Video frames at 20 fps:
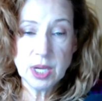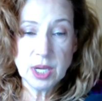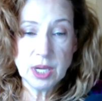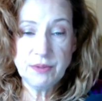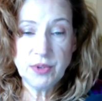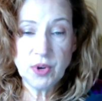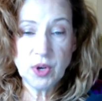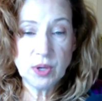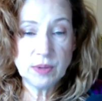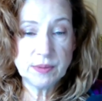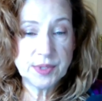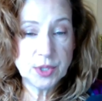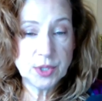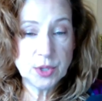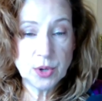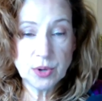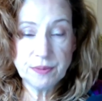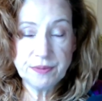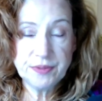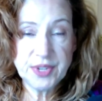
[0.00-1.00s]
involves
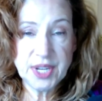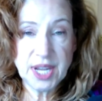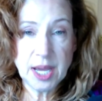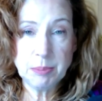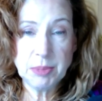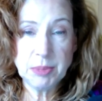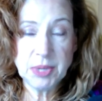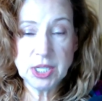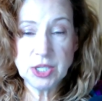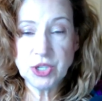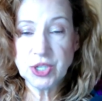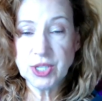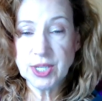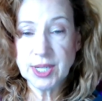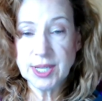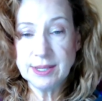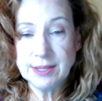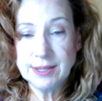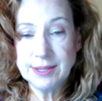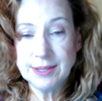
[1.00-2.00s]
nerve damage
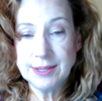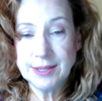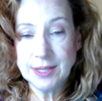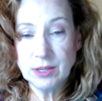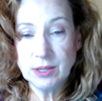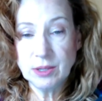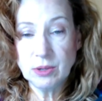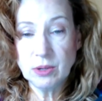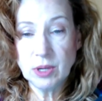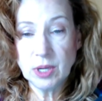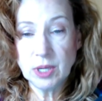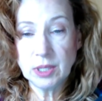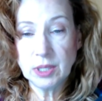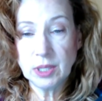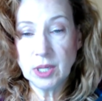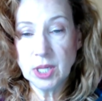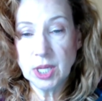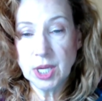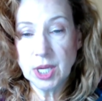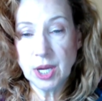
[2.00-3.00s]
is still
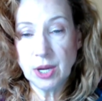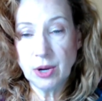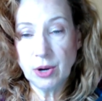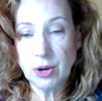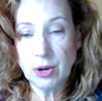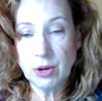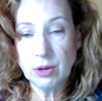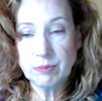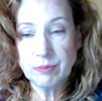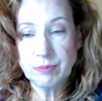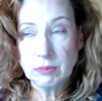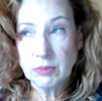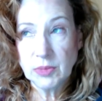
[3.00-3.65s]
unclear,